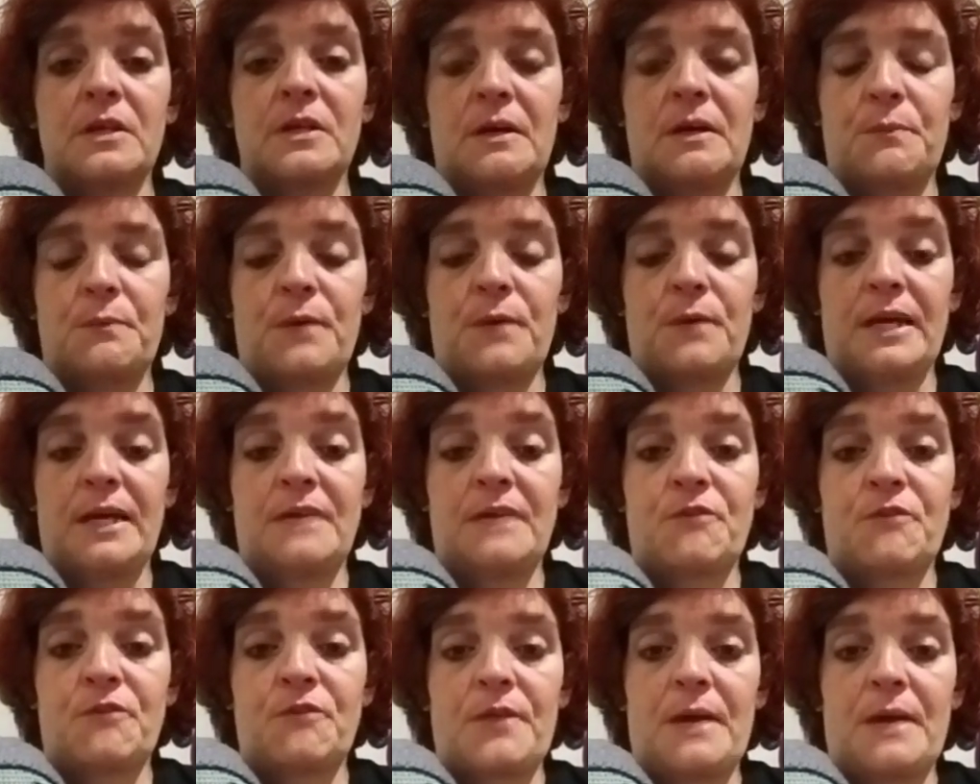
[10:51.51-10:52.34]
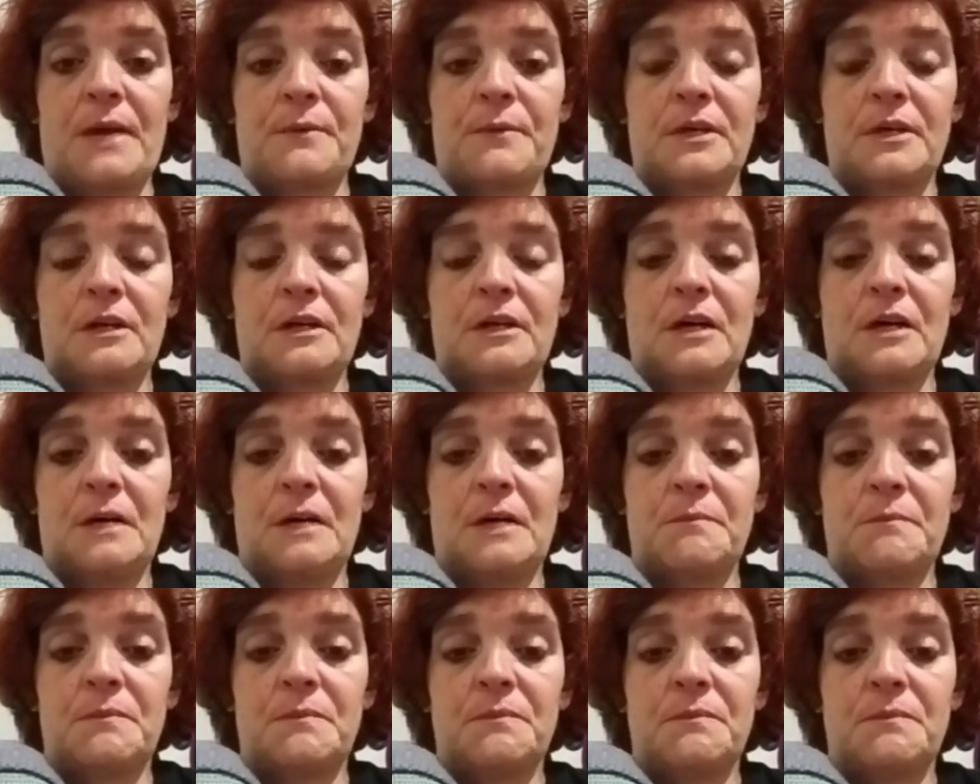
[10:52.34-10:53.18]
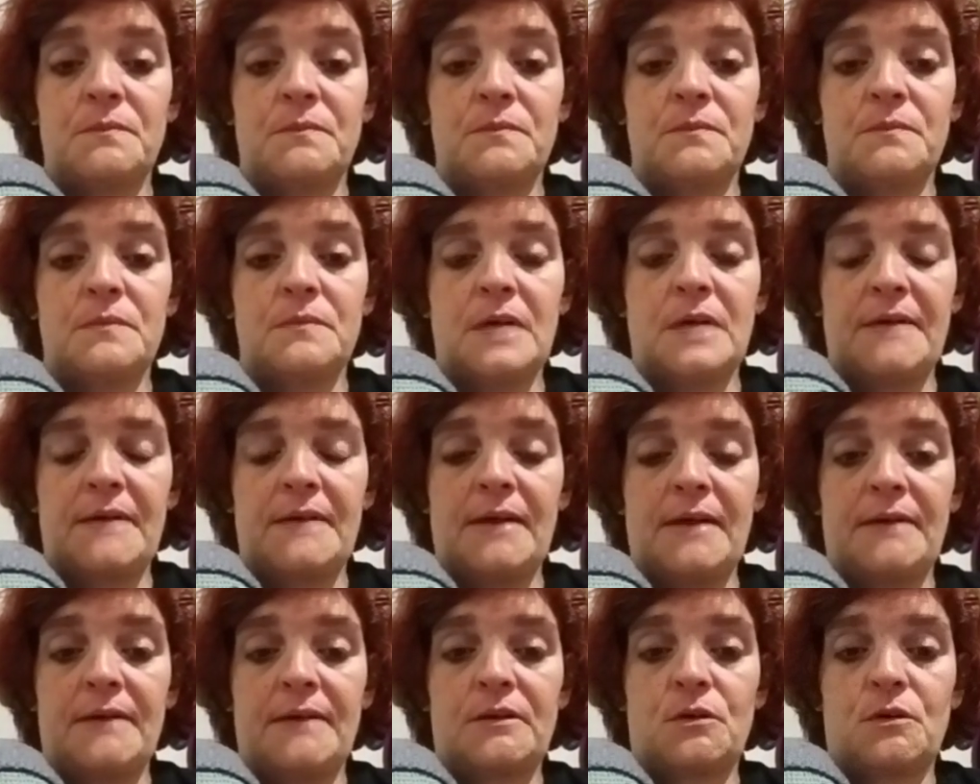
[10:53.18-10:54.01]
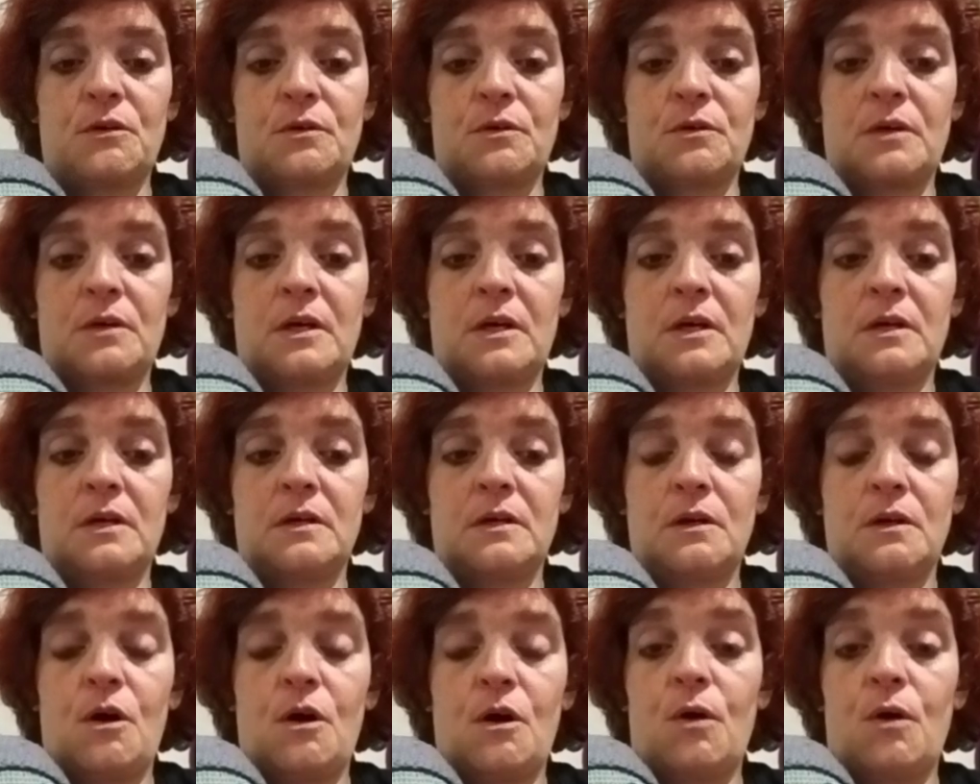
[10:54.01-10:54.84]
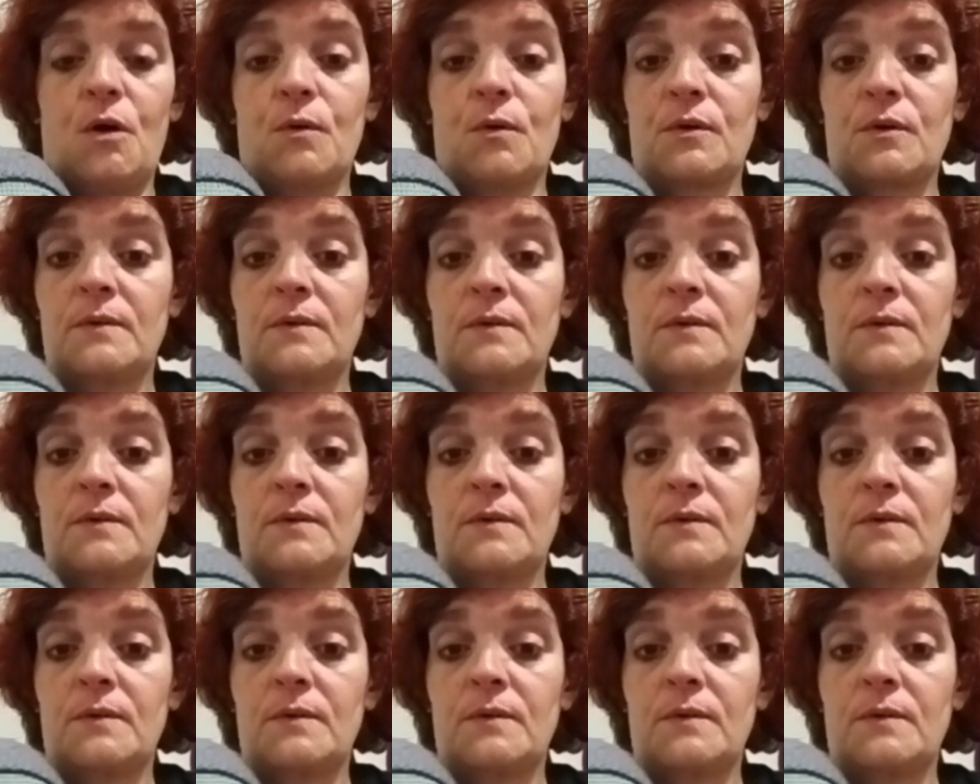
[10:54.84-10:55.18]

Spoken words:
I'm waiting for that one to come. I've had it on hold.